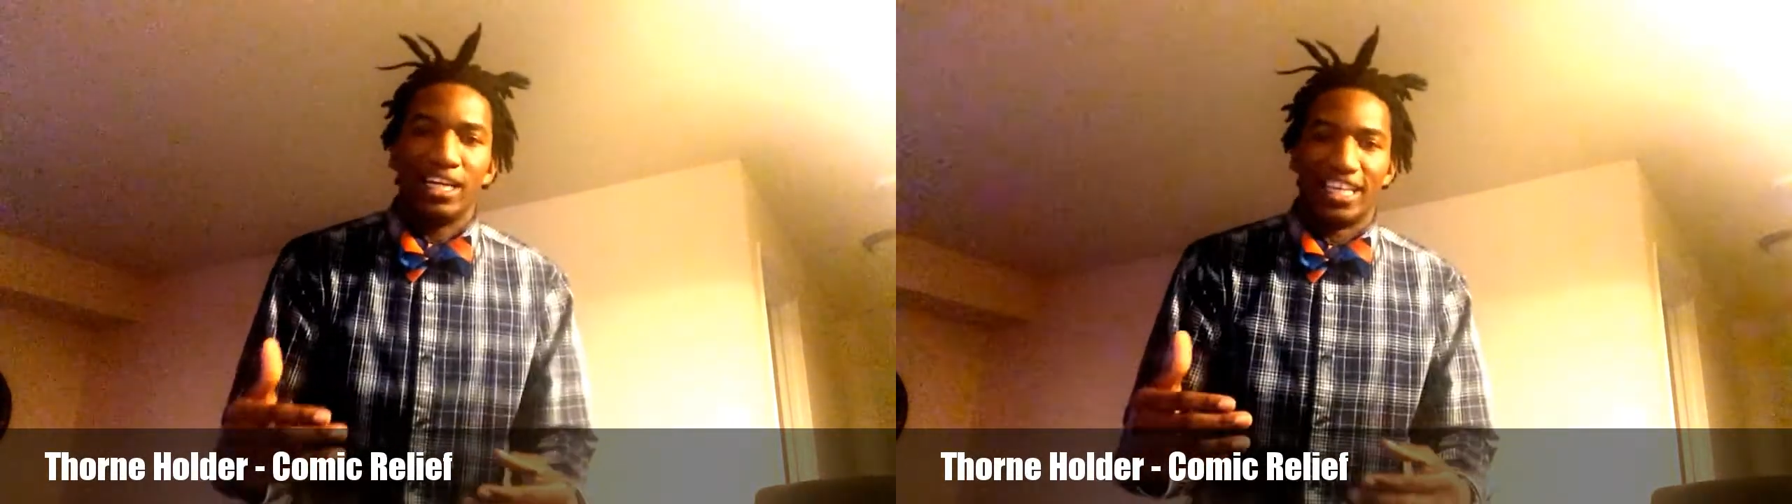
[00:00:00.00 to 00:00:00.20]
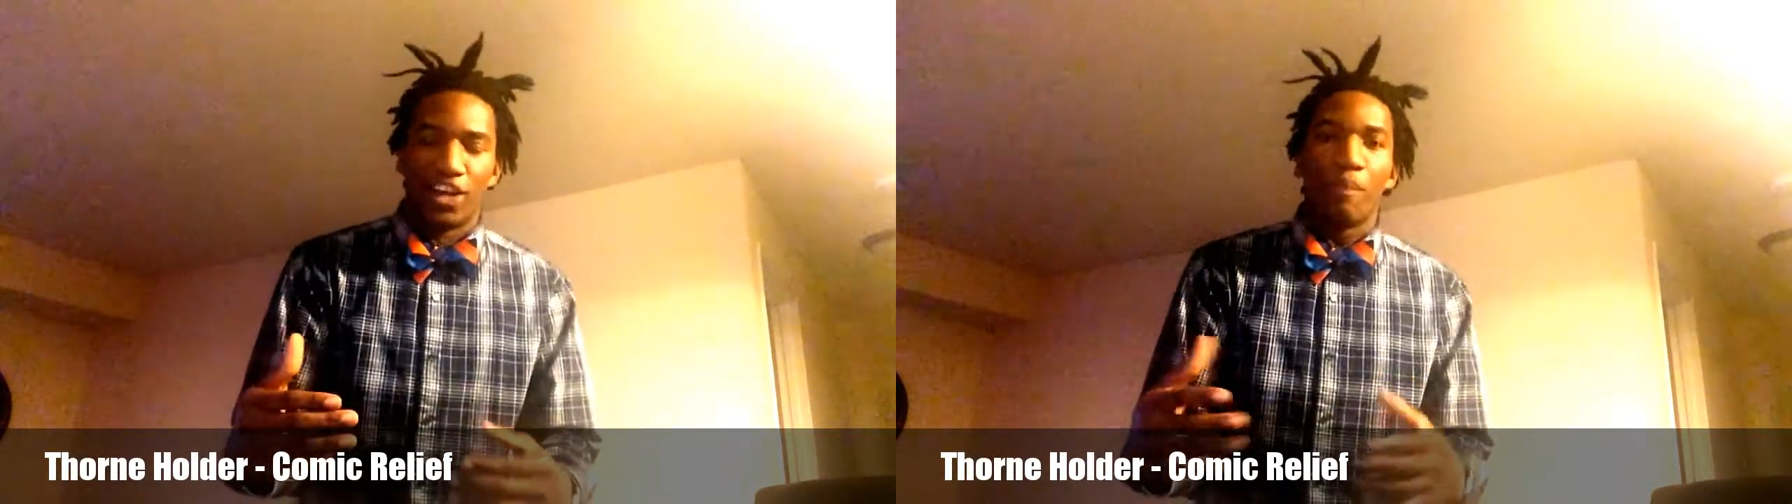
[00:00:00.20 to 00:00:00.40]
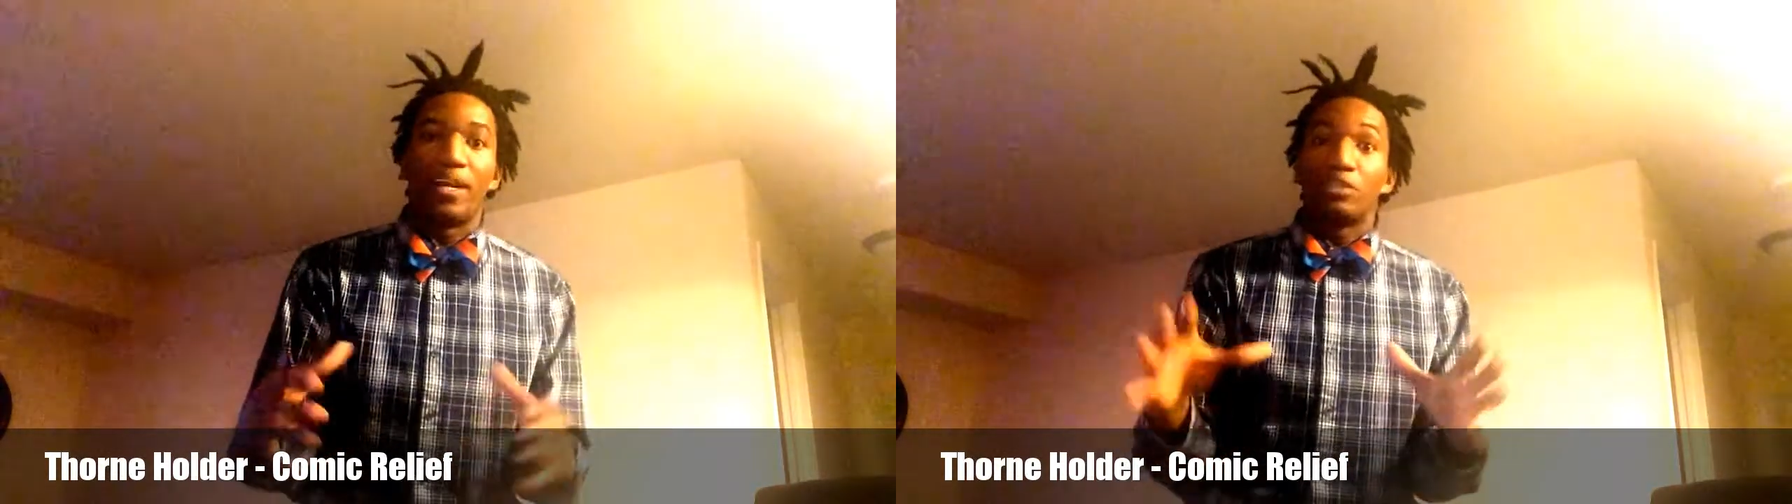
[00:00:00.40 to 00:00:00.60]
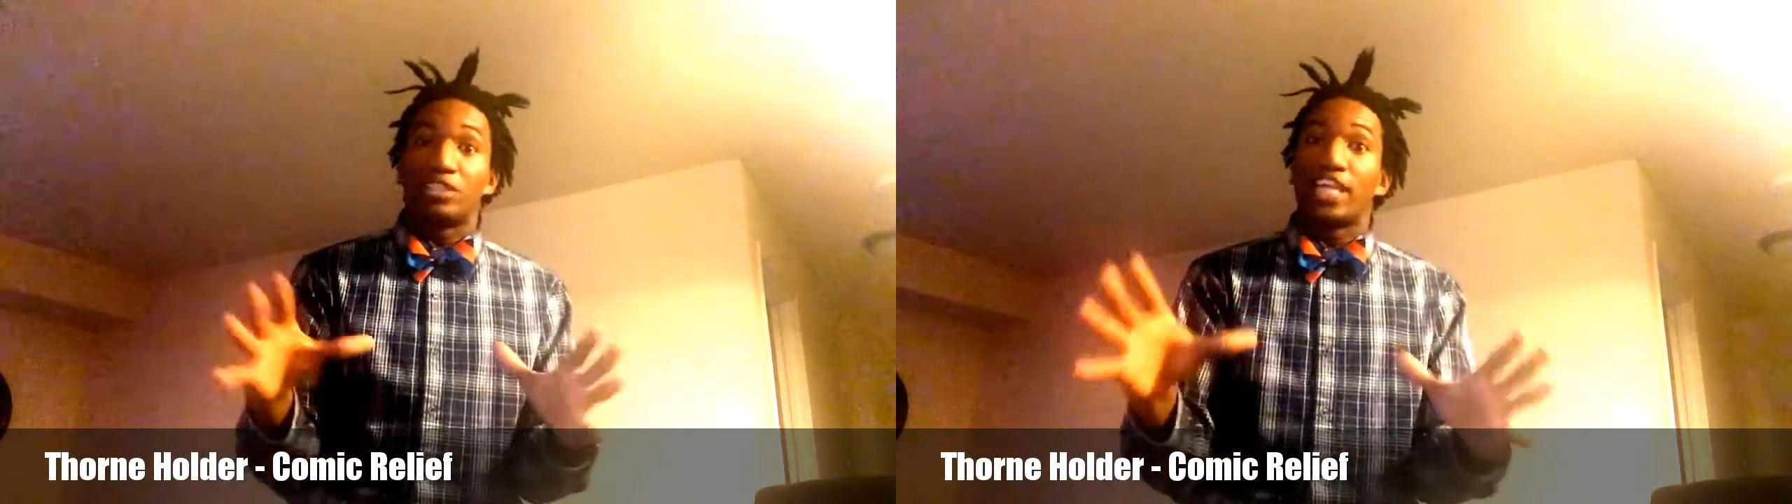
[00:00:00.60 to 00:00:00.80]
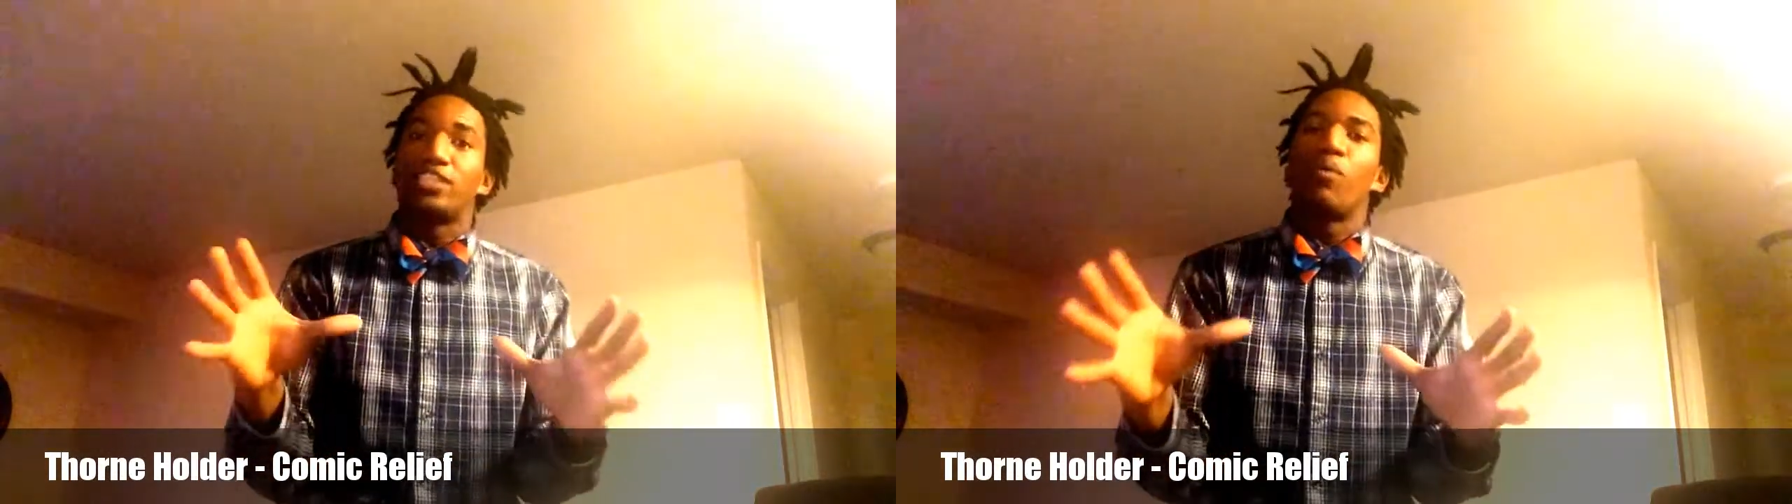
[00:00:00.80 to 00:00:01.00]
you know, but
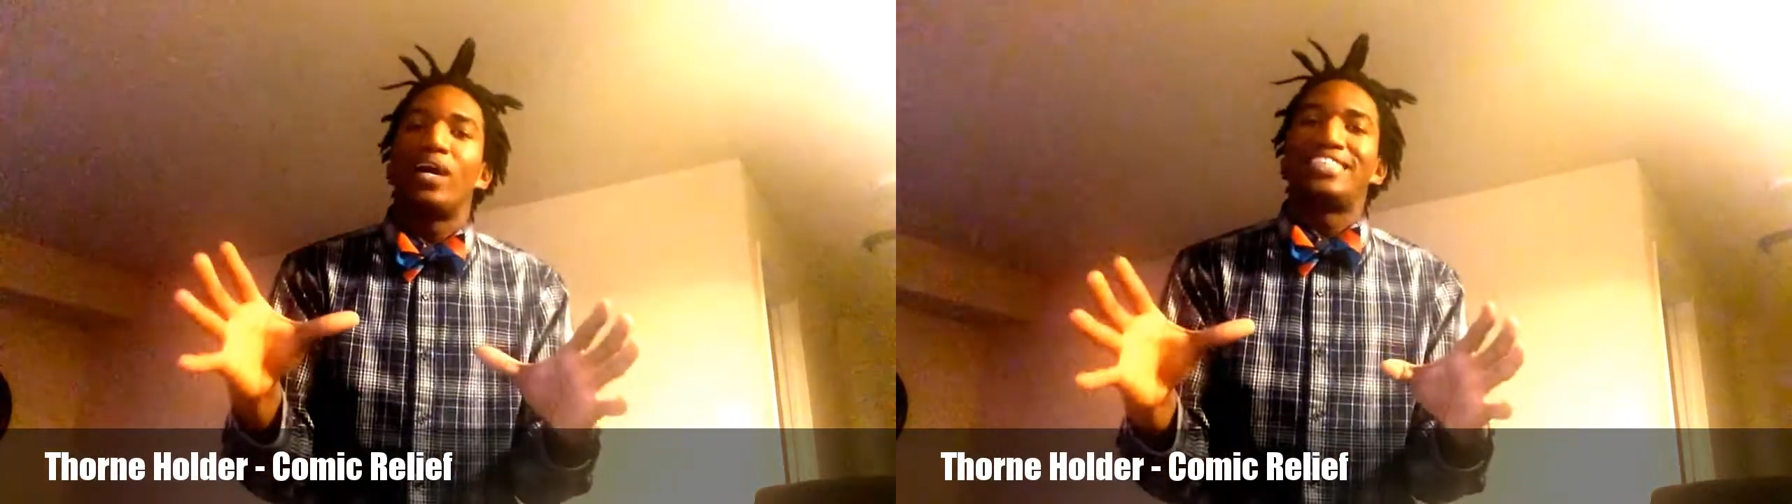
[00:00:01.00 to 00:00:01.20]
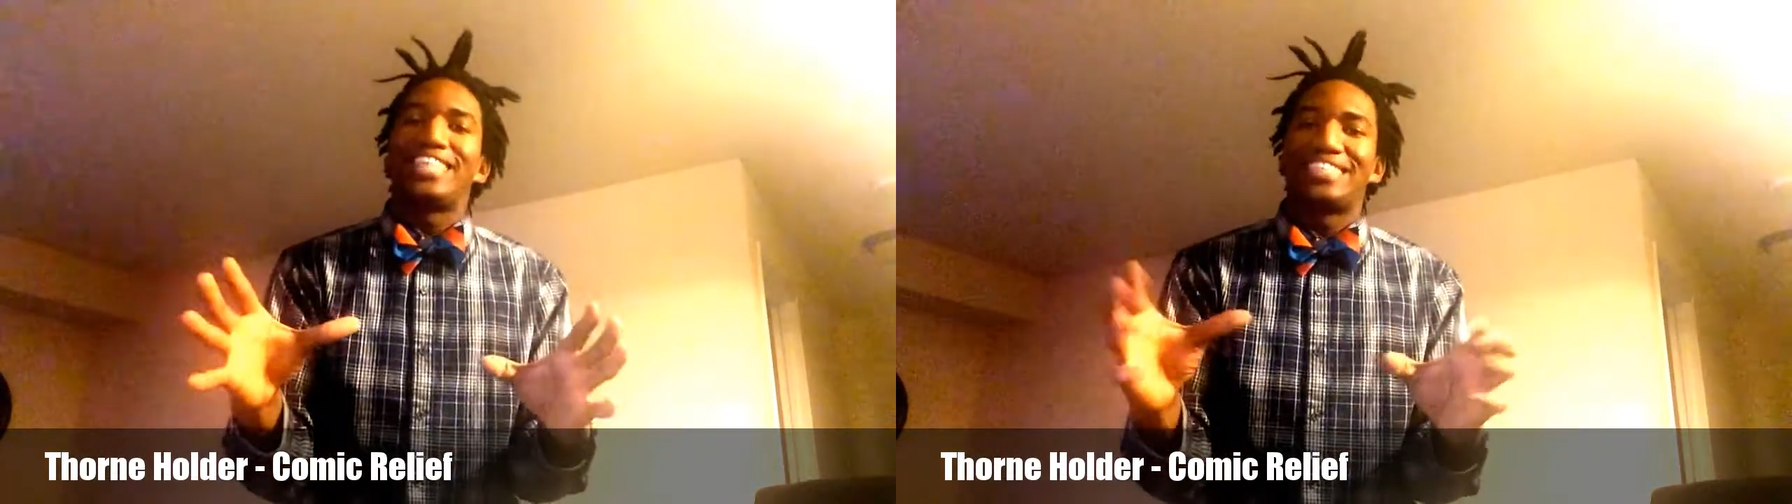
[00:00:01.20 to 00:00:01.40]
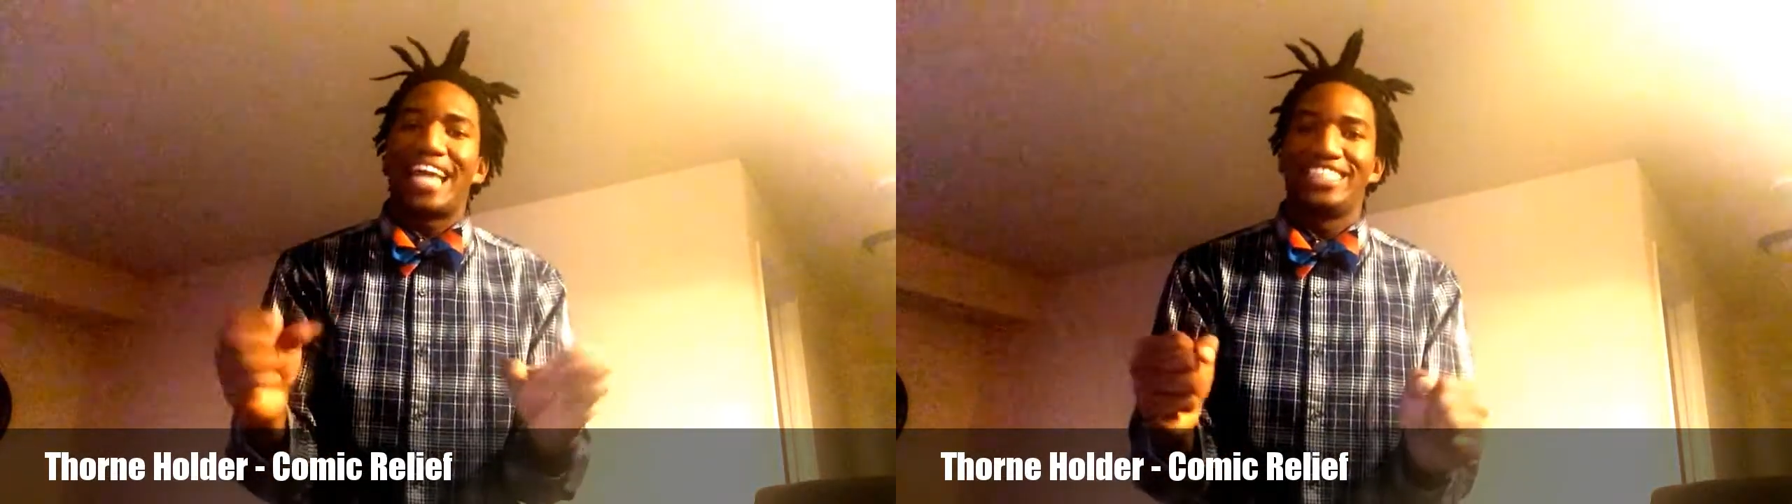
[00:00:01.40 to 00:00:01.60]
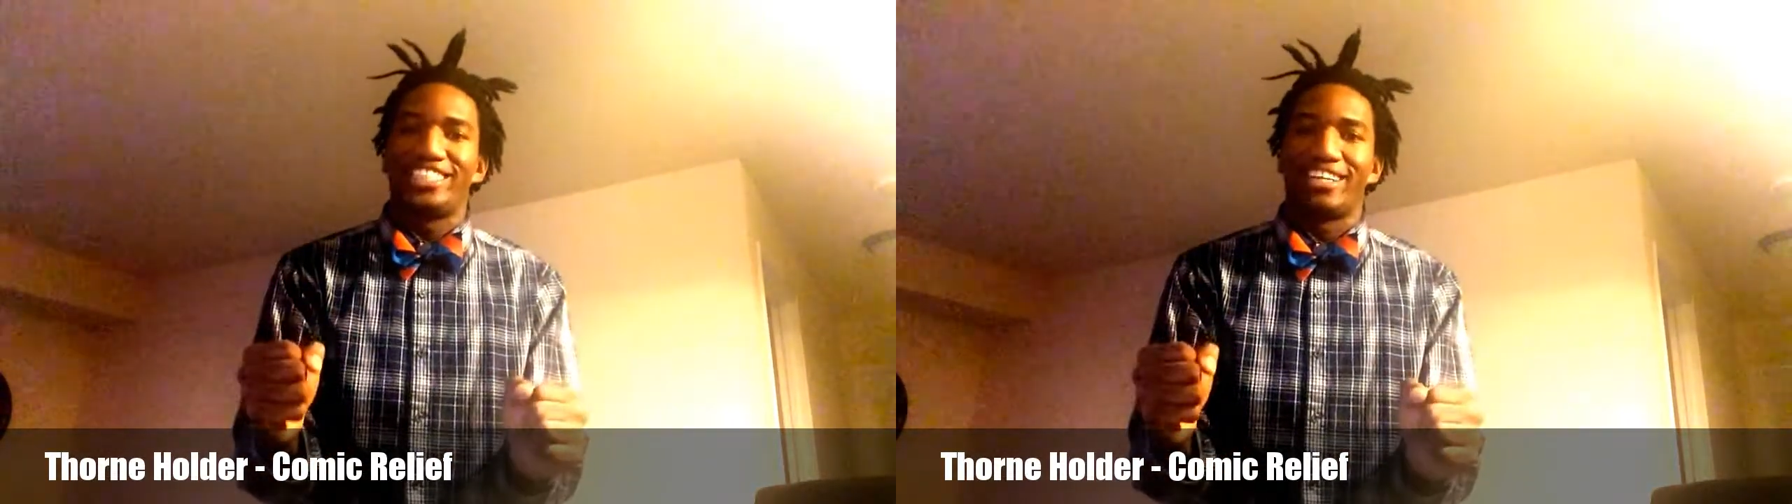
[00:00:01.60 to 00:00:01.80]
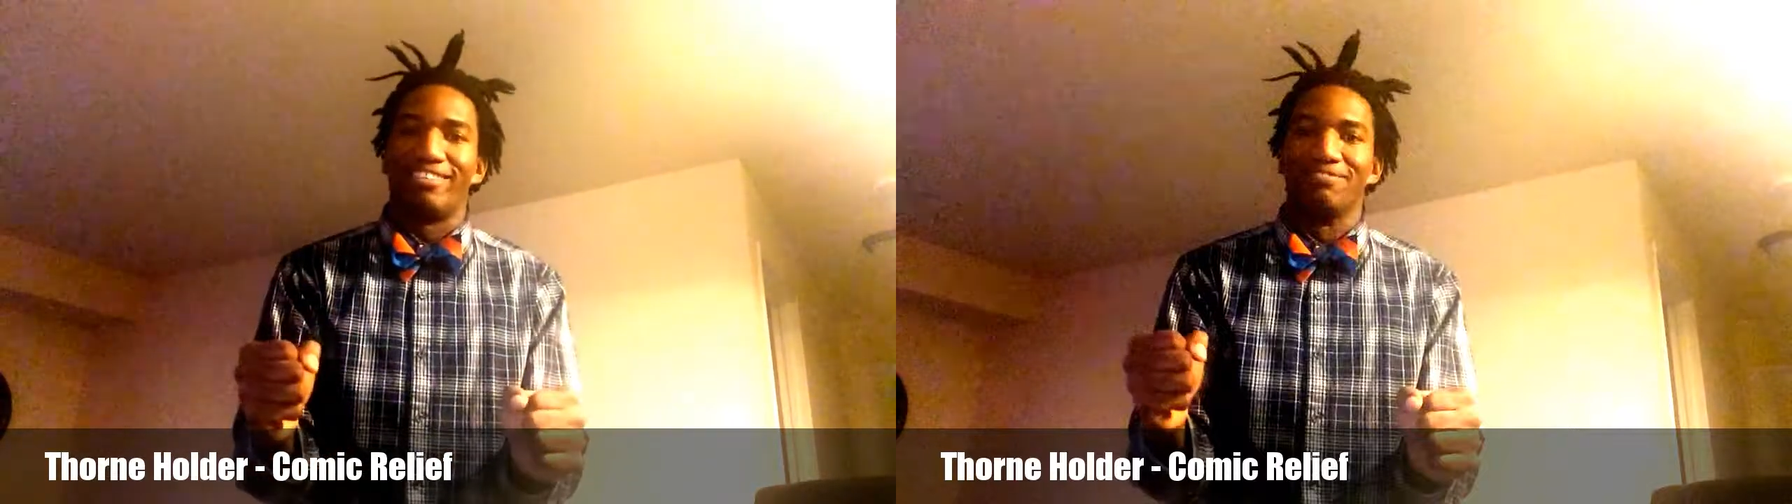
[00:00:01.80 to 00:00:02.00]
it's
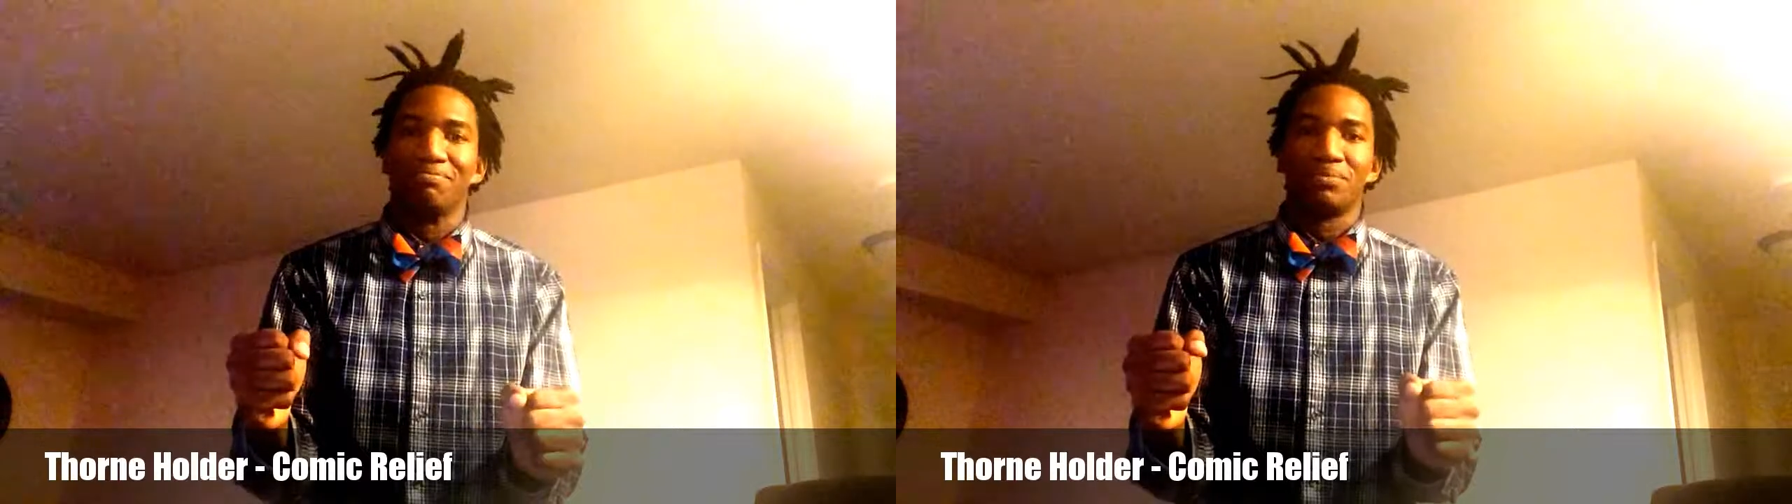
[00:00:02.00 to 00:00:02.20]
attention.